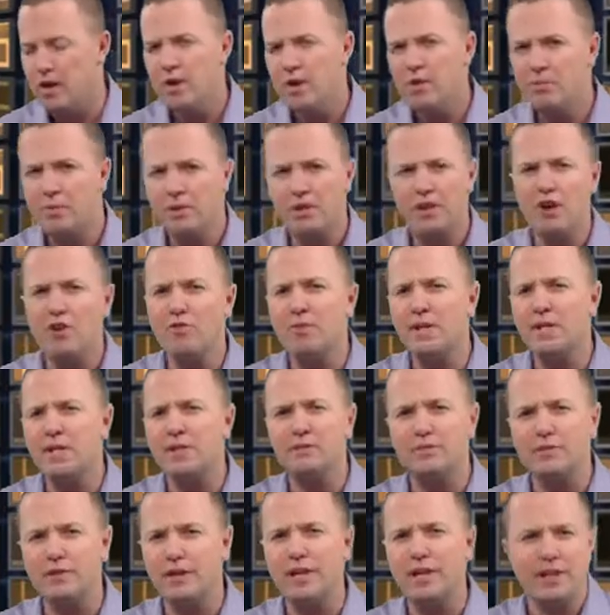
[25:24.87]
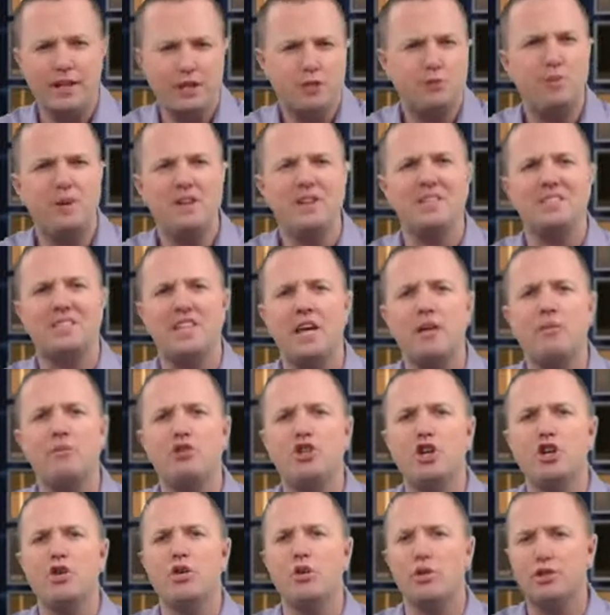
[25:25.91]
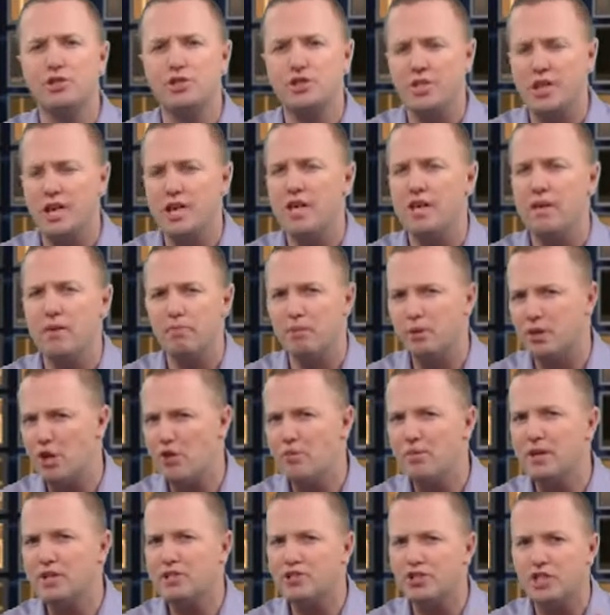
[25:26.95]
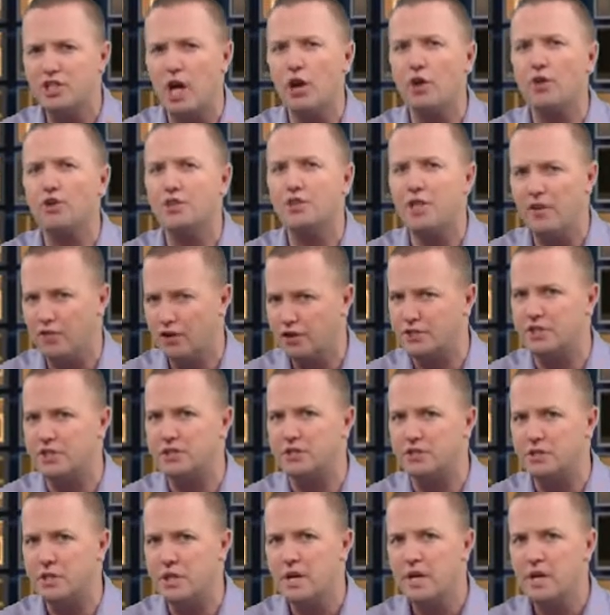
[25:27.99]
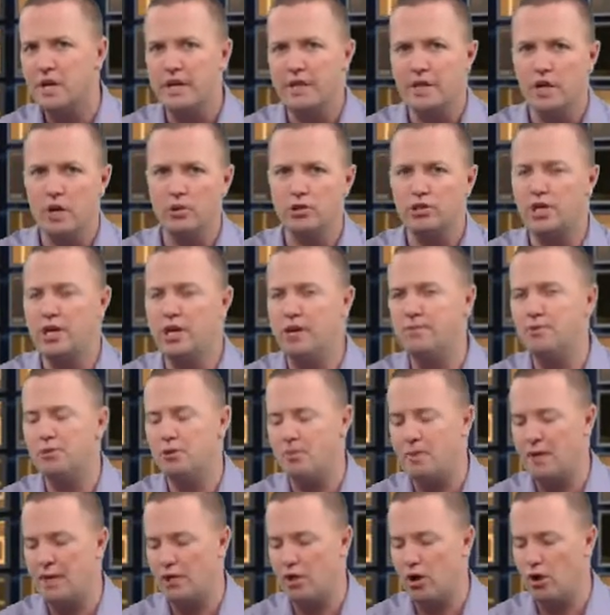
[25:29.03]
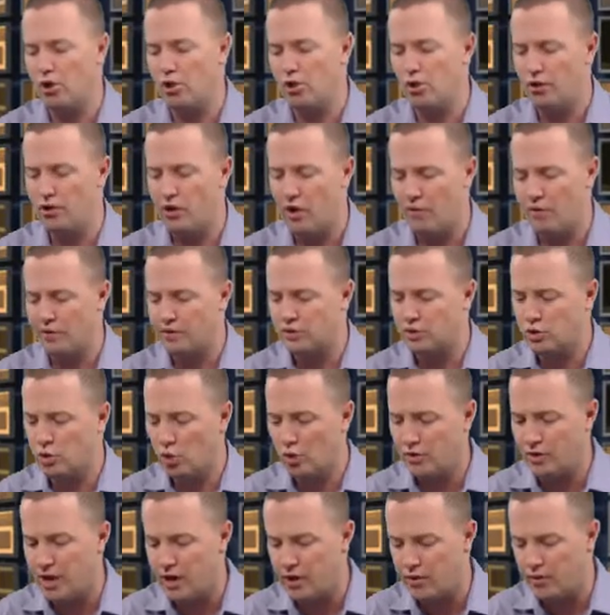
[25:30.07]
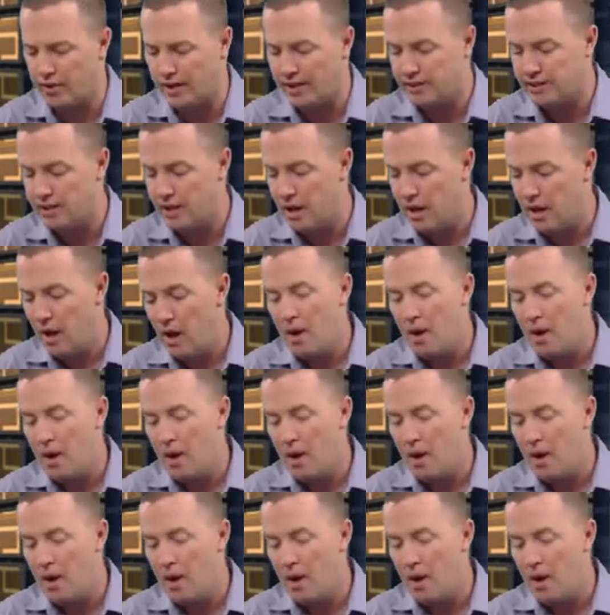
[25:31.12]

But it's been the same general scheme, but there have been subtle differences in those schemes depending on who the offensive coordinator is.